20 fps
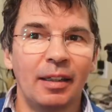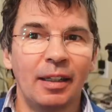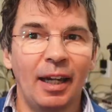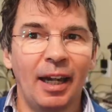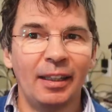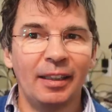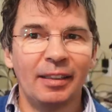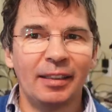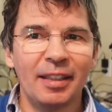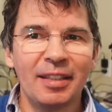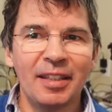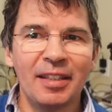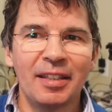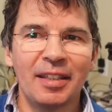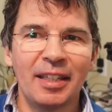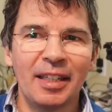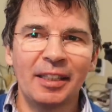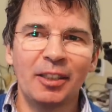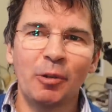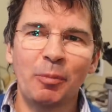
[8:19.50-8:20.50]
And it
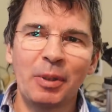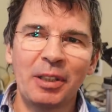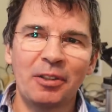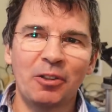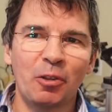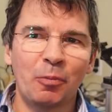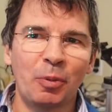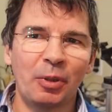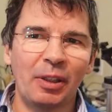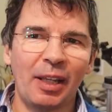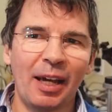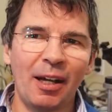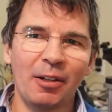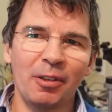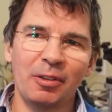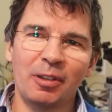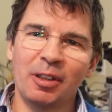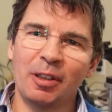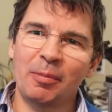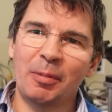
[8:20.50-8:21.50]
doesn't need to be super
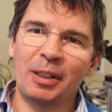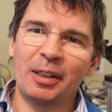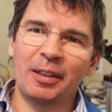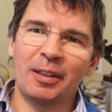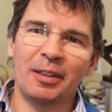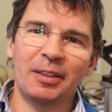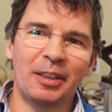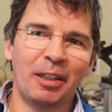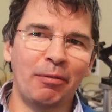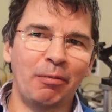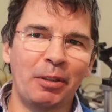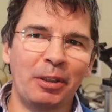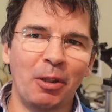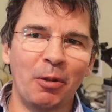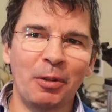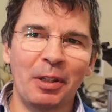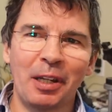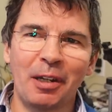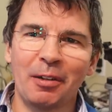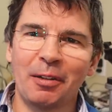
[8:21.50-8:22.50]
loud because if we
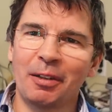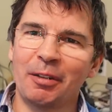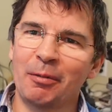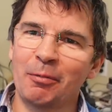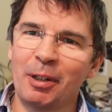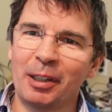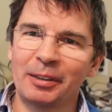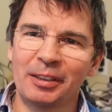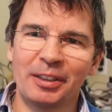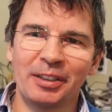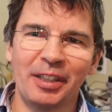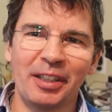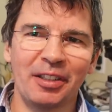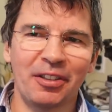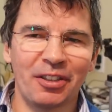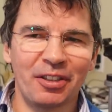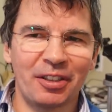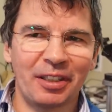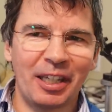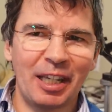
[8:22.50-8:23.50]
don't hear it, well, this thing
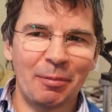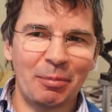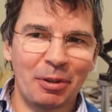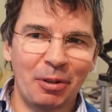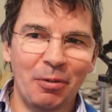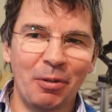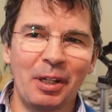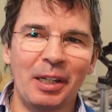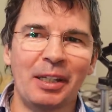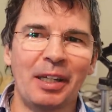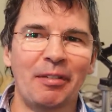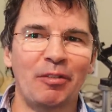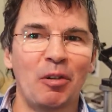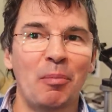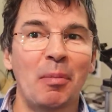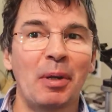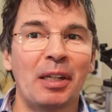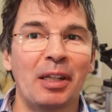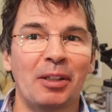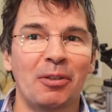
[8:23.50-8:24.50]
just keeps doing it every
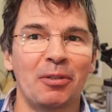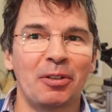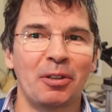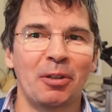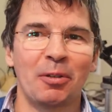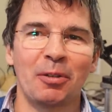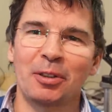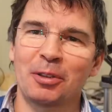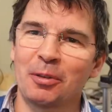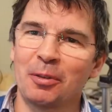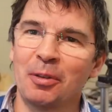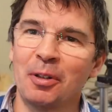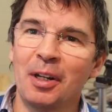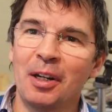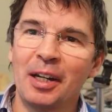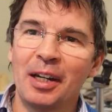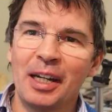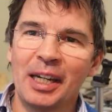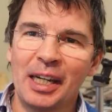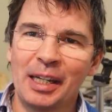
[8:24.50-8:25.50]
minute or so. So
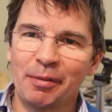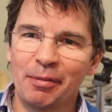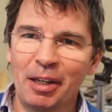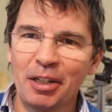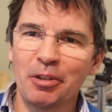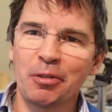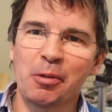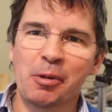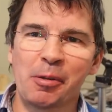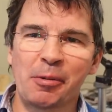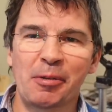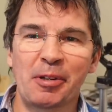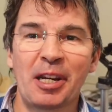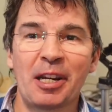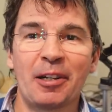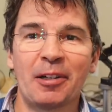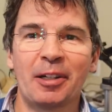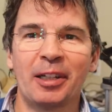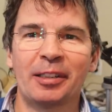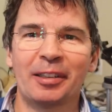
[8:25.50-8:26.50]
eventually we'll
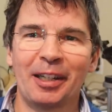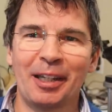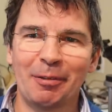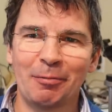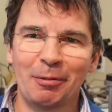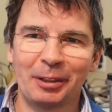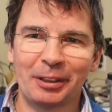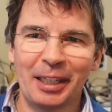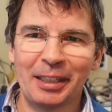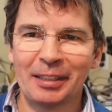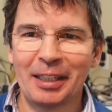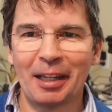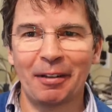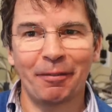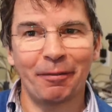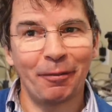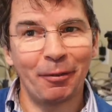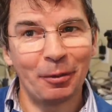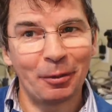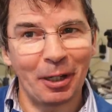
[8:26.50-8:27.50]
hear it and we'll take
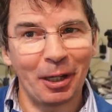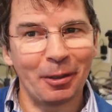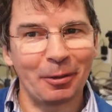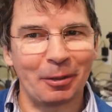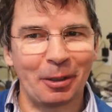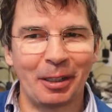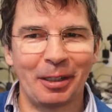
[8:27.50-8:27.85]
that food out